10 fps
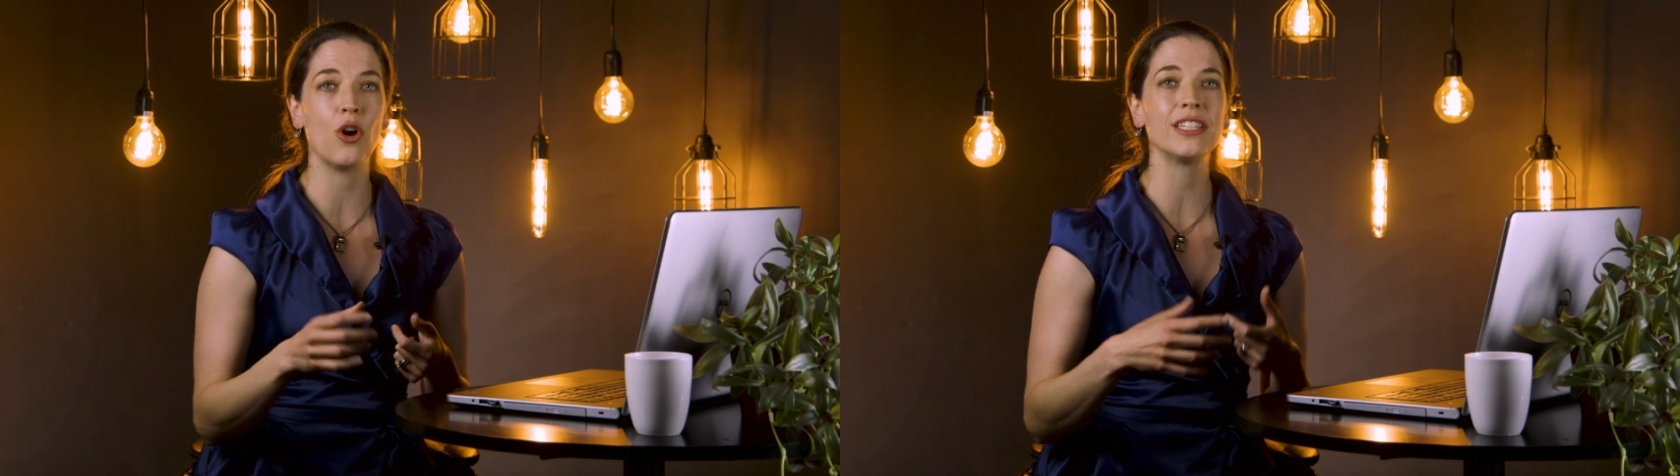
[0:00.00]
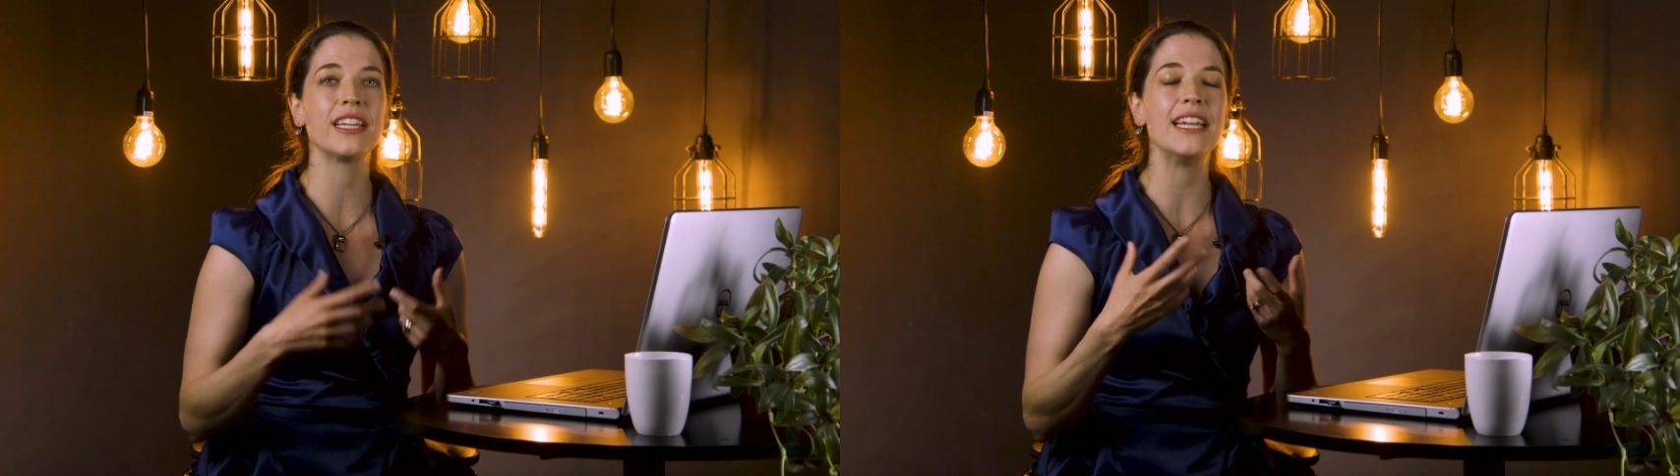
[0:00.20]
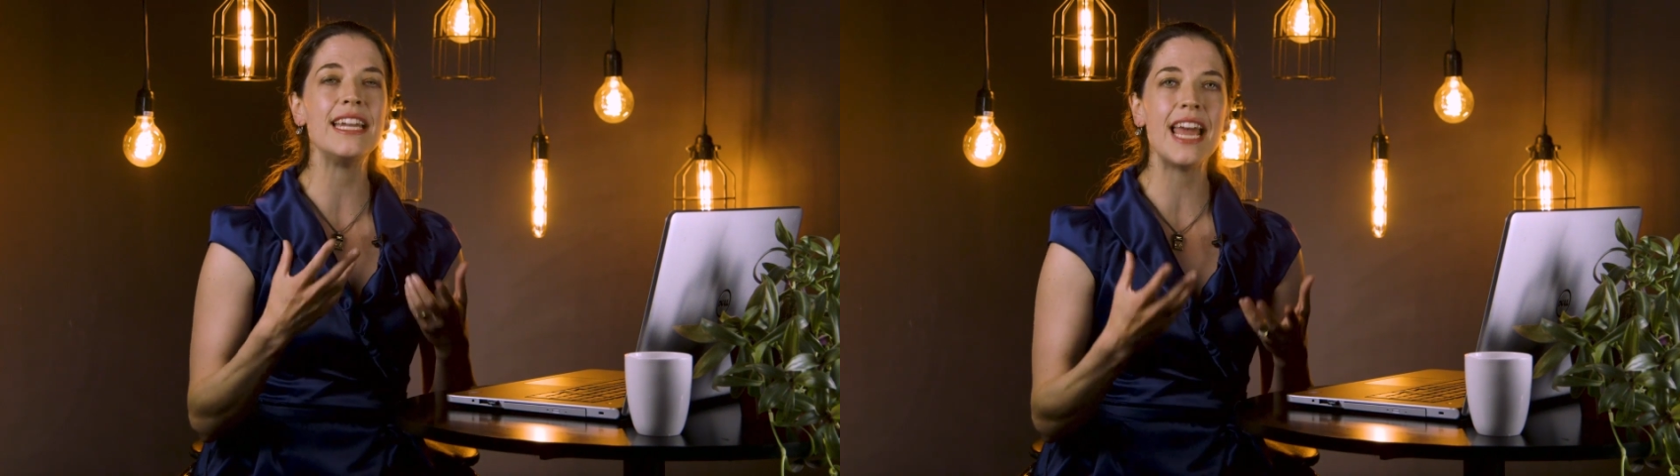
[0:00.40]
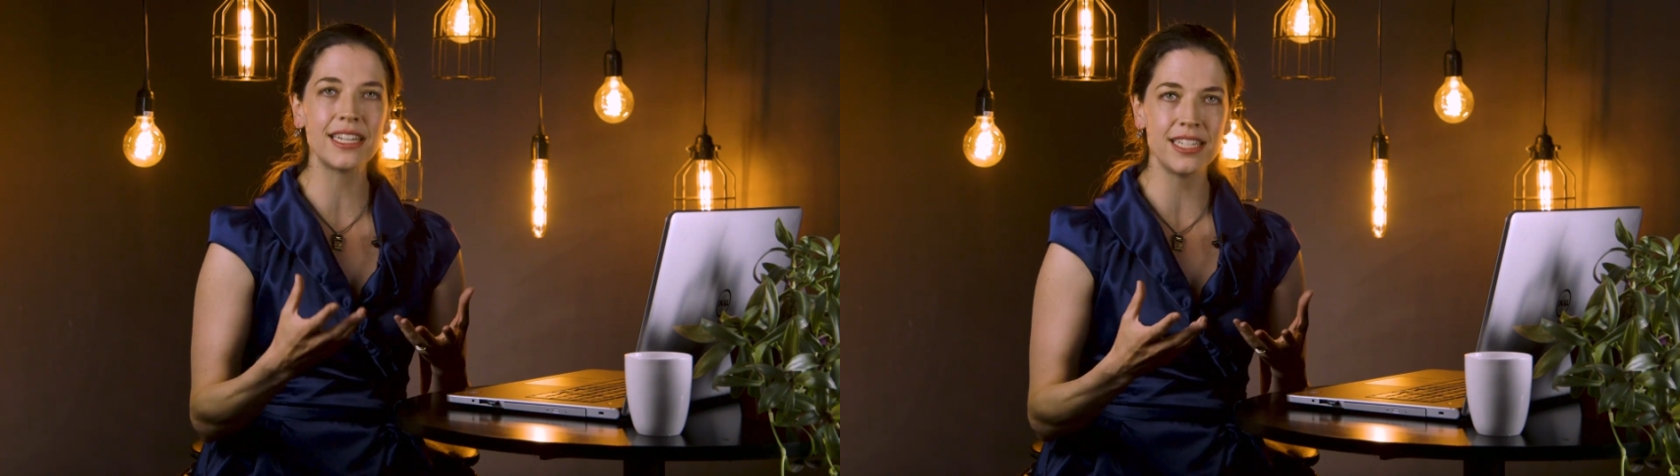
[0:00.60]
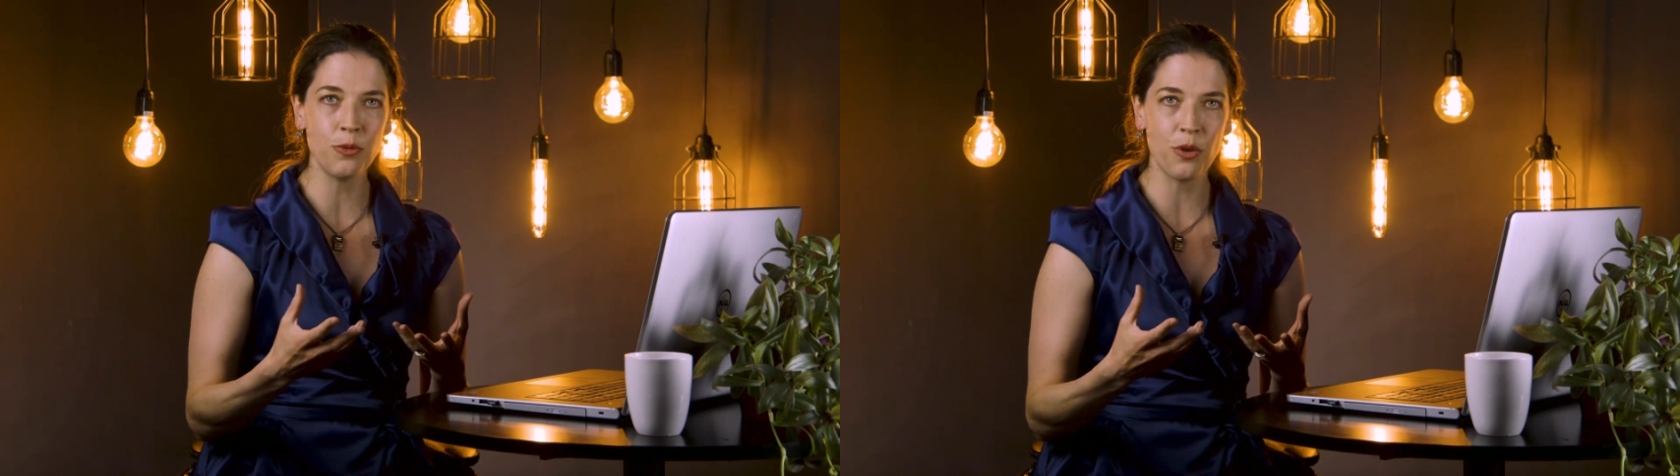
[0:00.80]
on
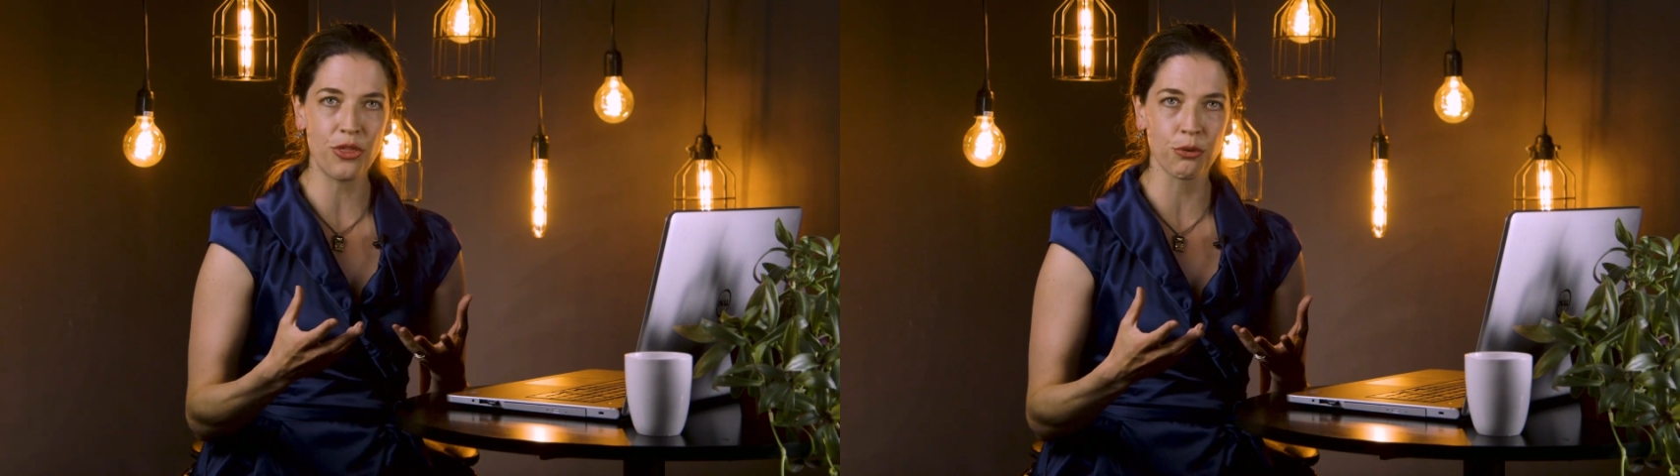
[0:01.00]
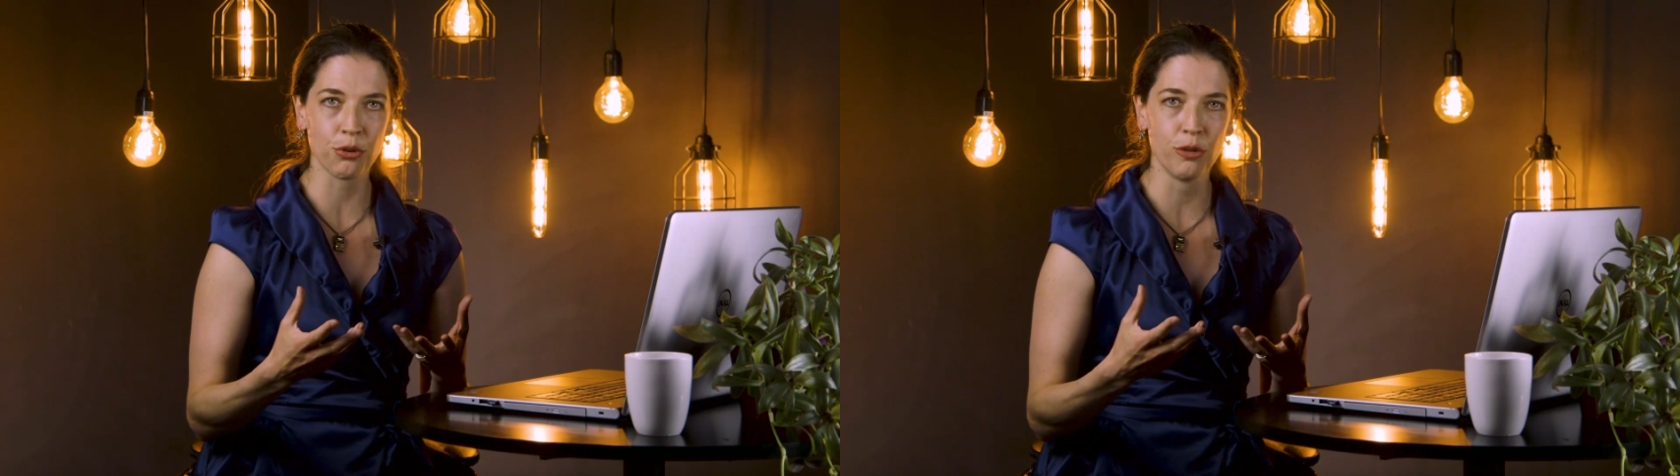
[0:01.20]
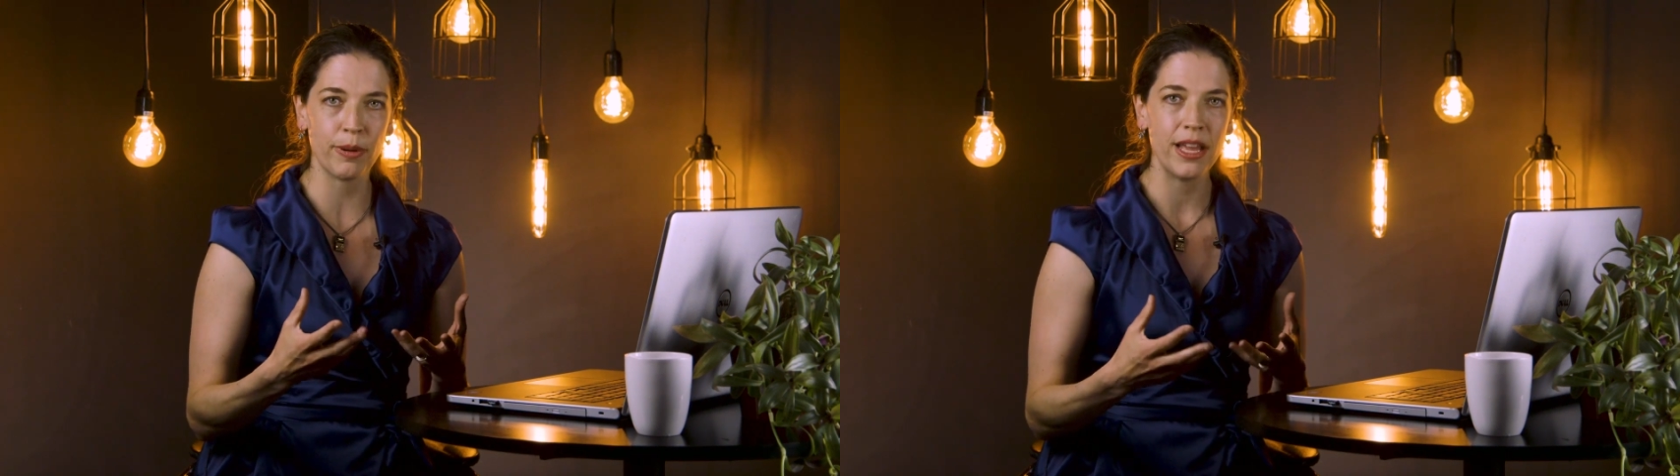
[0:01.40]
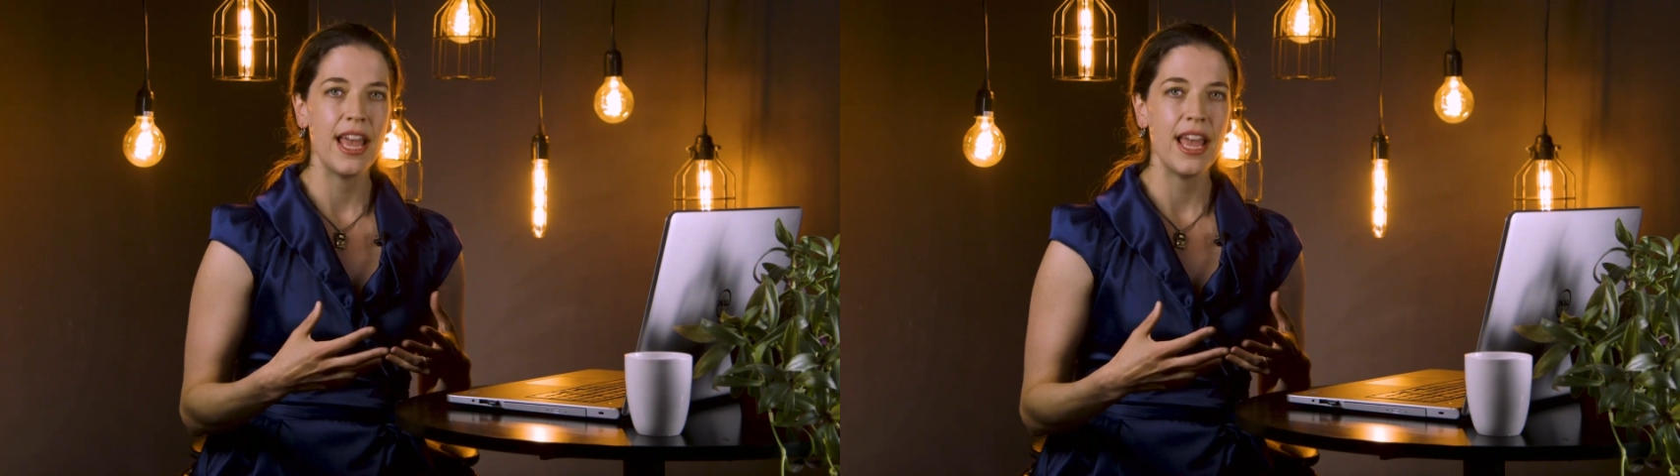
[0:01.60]
connecting with the group